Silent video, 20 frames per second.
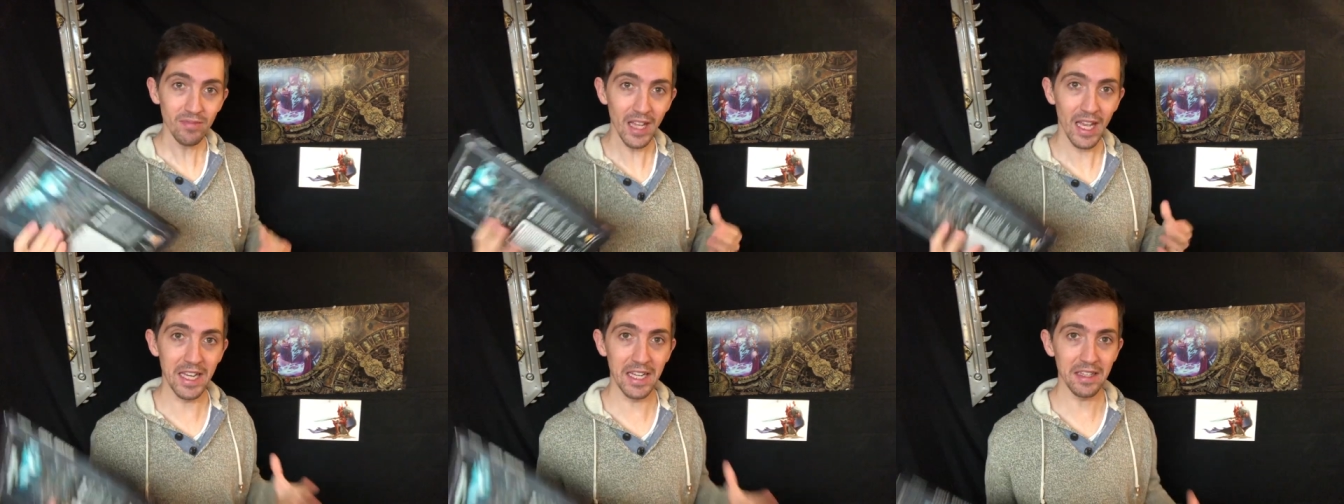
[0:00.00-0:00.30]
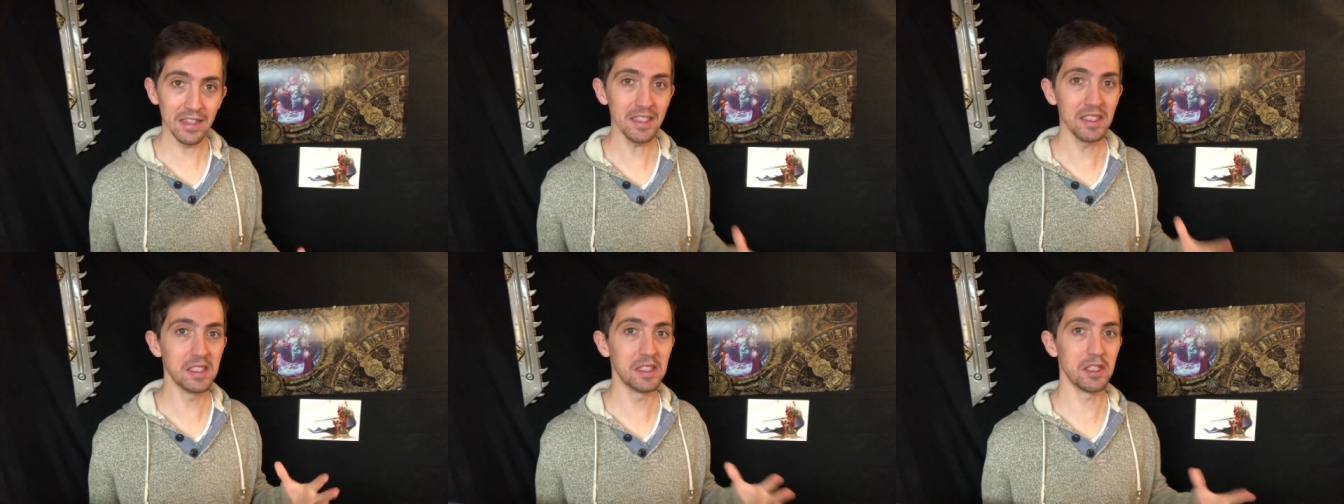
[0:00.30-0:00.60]
And
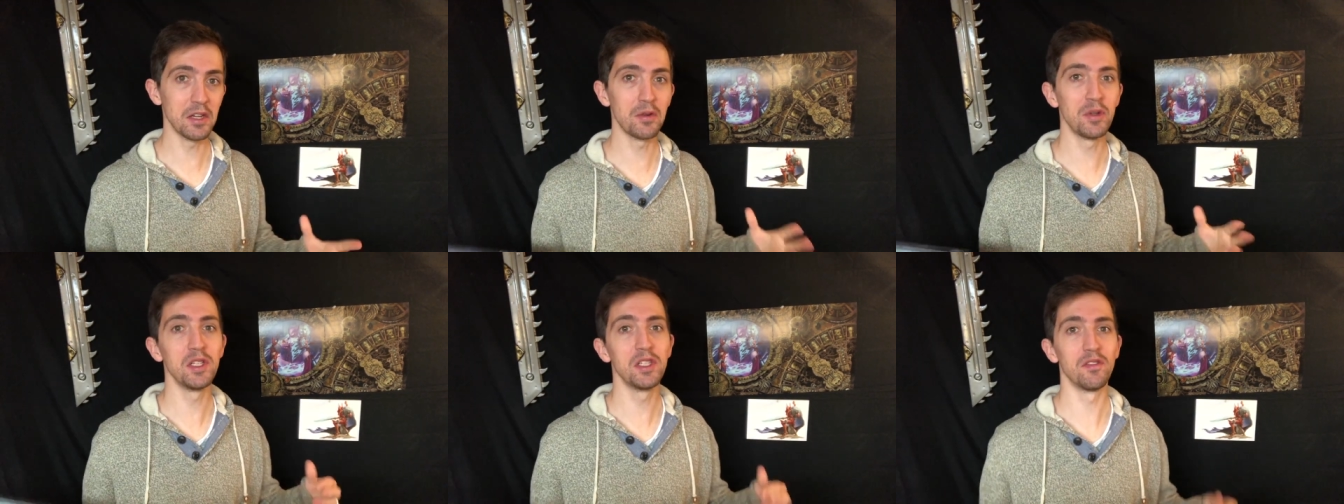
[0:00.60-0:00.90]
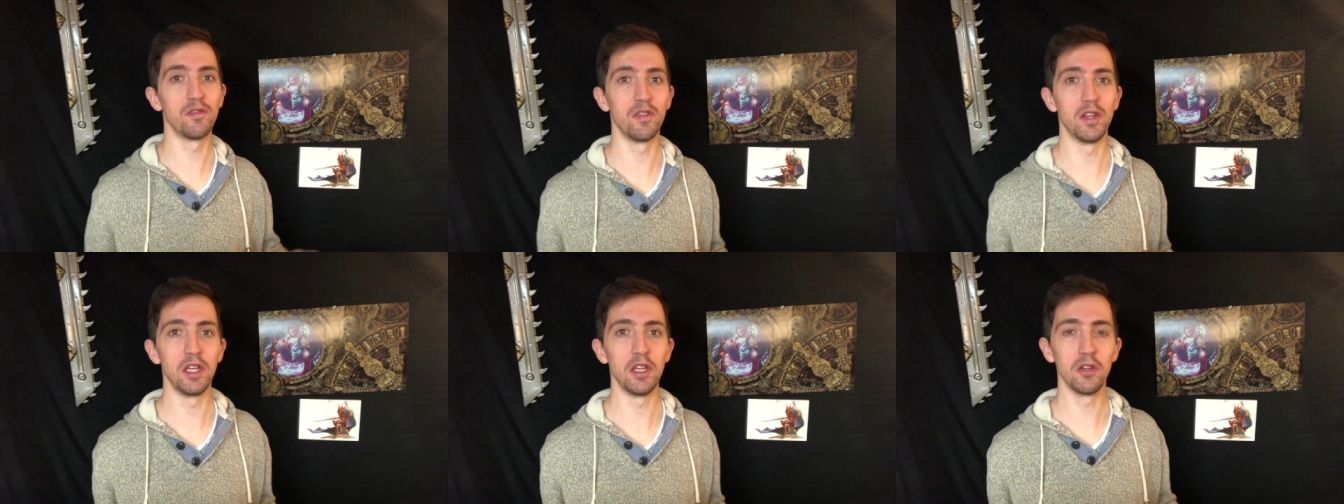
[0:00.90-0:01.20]
in this series
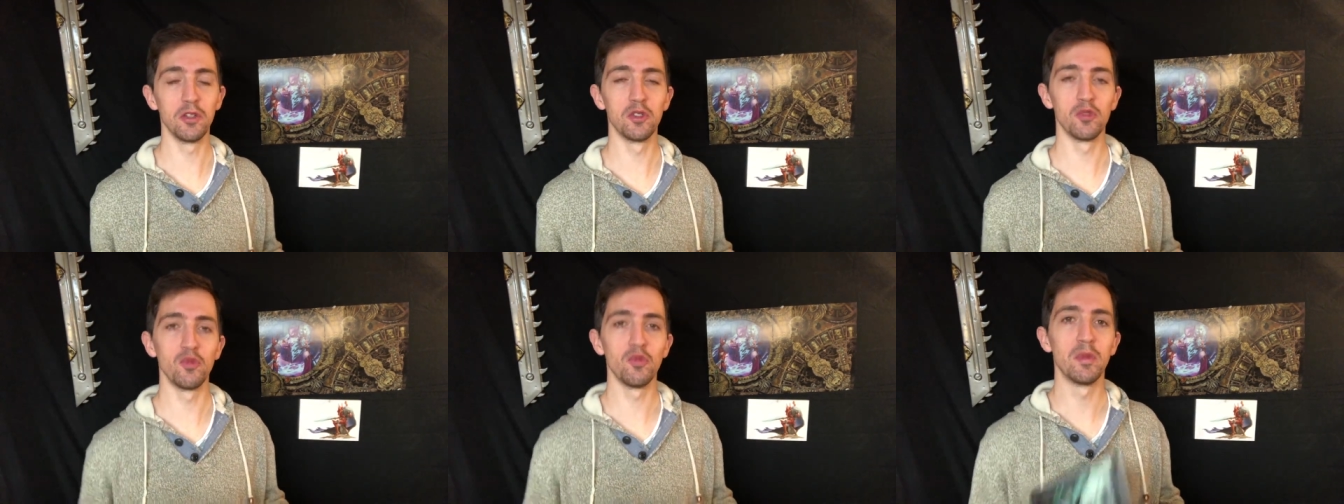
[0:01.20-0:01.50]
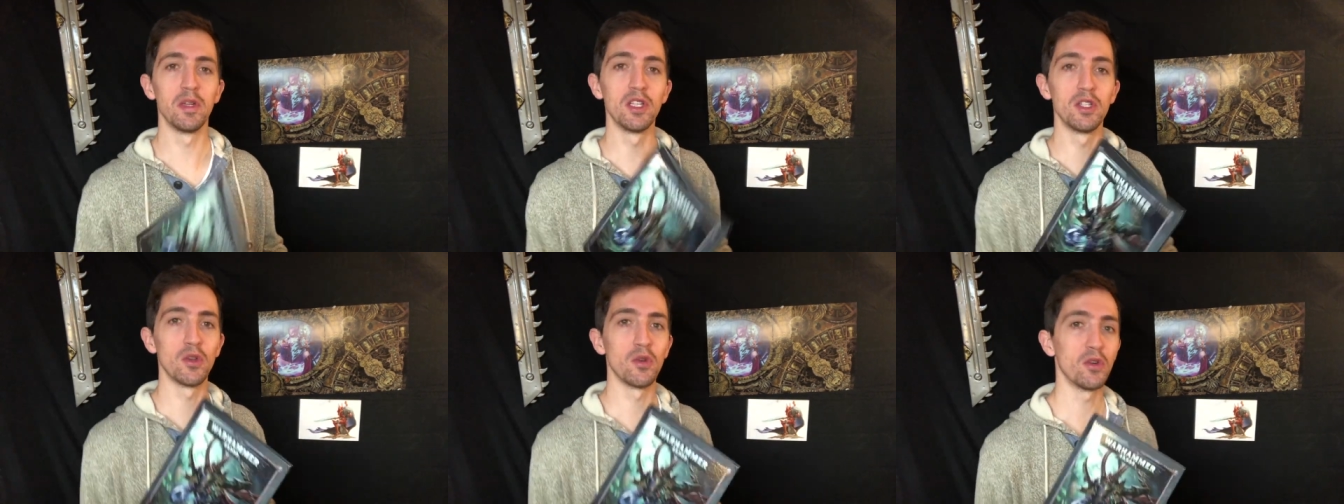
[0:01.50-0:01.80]
of videos, we've
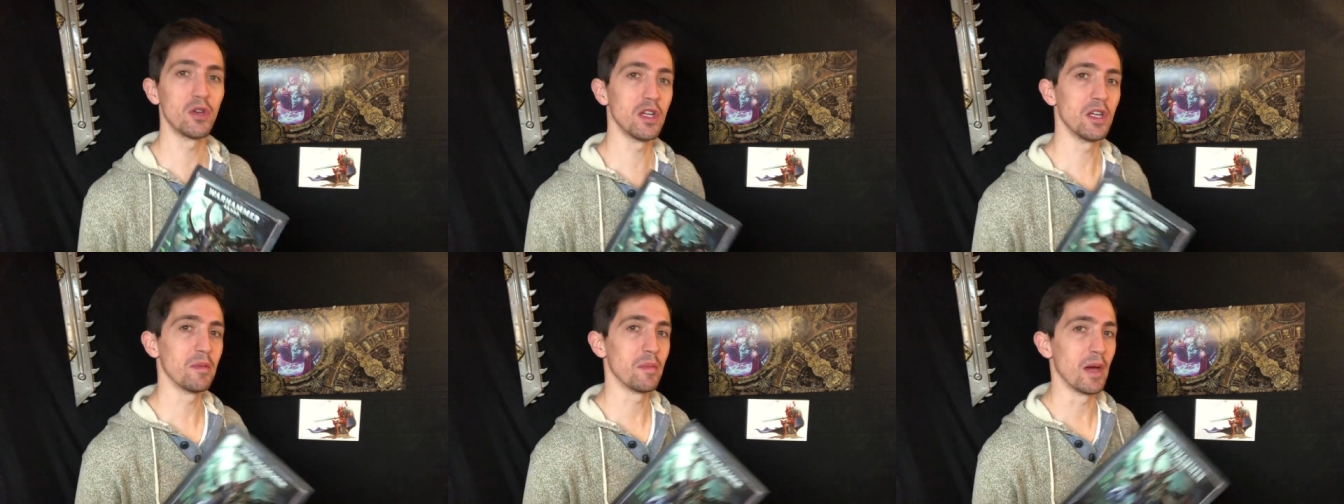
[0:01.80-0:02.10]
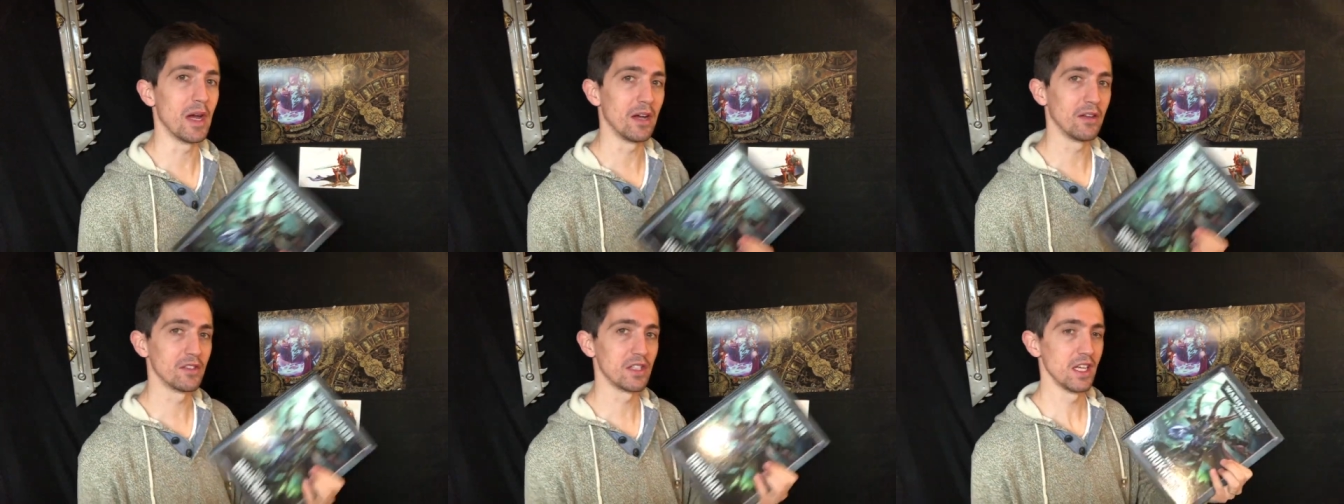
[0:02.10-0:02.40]
been talking
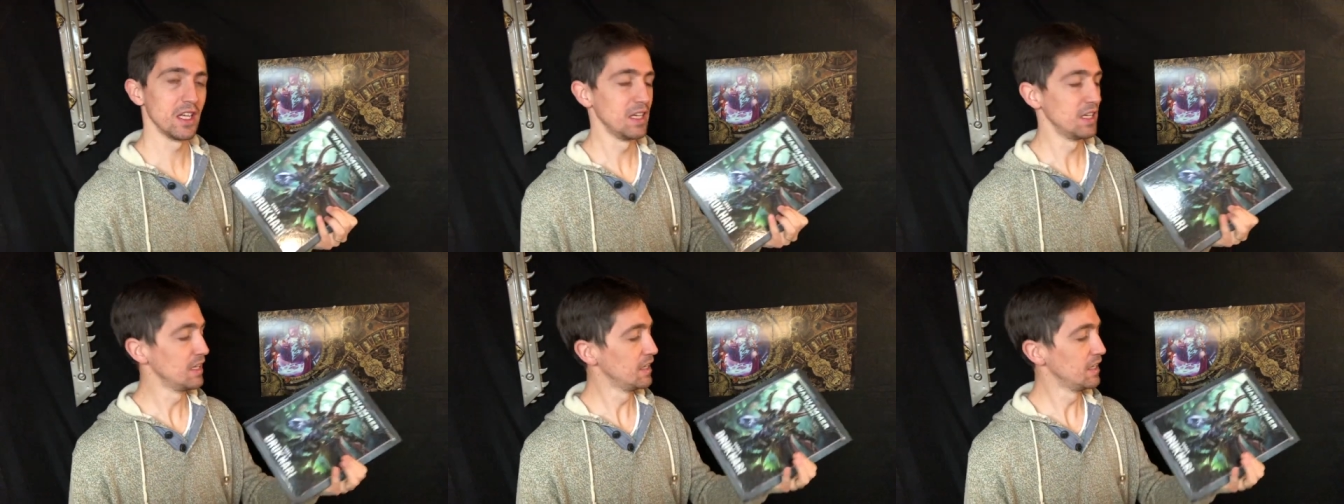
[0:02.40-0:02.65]
about